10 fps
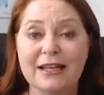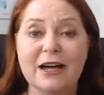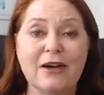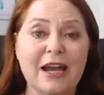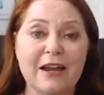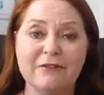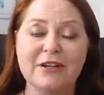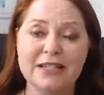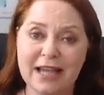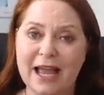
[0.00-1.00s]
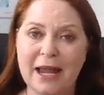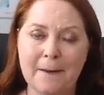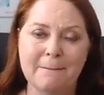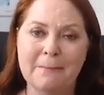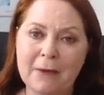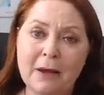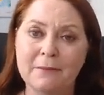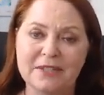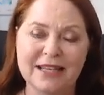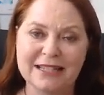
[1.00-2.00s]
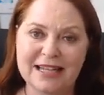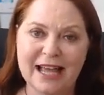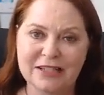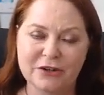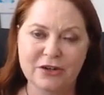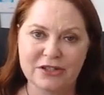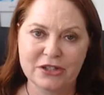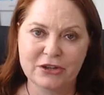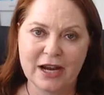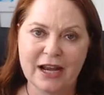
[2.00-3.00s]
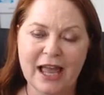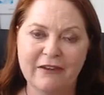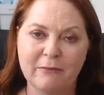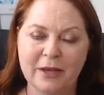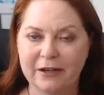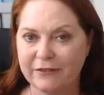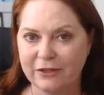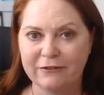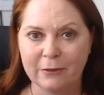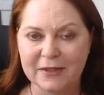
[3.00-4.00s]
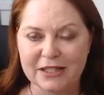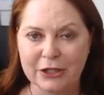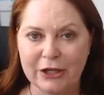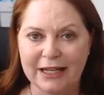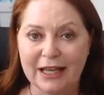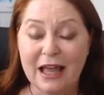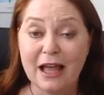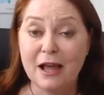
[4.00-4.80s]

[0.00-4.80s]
Now, every day, mums and dads across Australia have benefited from this learning,